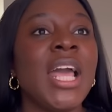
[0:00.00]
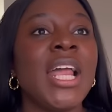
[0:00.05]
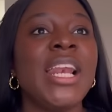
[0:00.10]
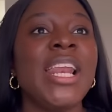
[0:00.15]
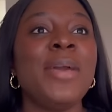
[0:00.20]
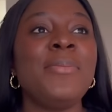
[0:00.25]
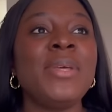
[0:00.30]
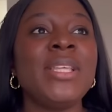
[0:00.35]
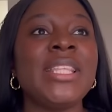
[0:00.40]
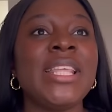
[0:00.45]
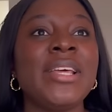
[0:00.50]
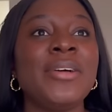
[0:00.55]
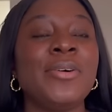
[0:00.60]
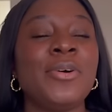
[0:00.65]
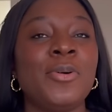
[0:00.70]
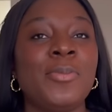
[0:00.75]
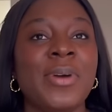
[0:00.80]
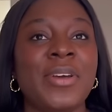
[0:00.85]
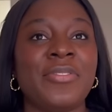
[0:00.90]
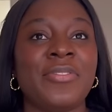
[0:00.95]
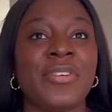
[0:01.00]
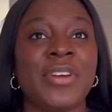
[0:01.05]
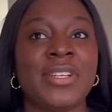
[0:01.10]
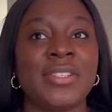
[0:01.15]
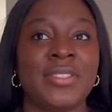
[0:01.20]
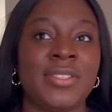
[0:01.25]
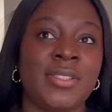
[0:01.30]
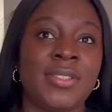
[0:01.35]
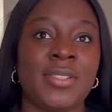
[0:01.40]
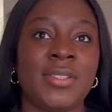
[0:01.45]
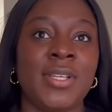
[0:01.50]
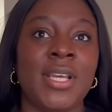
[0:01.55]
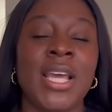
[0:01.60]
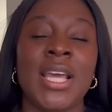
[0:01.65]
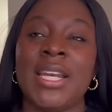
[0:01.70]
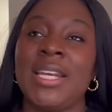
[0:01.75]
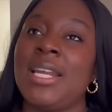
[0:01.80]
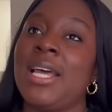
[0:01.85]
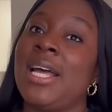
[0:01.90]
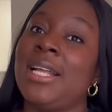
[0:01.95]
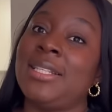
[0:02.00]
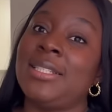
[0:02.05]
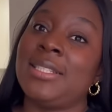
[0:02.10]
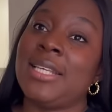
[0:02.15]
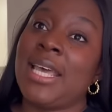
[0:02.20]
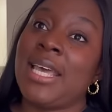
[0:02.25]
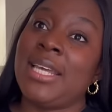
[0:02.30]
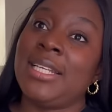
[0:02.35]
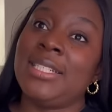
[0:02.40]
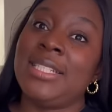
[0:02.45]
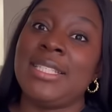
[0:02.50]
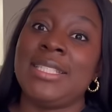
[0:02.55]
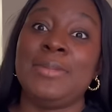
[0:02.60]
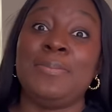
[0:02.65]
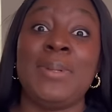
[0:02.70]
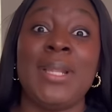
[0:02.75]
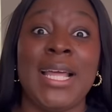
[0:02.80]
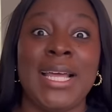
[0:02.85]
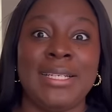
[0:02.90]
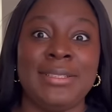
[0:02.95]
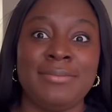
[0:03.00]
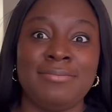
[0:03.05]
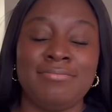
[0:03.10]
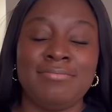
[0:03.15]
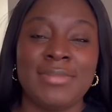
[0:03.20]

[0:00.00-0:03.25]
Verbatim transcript: let me tell all my friends that uh, this is the plan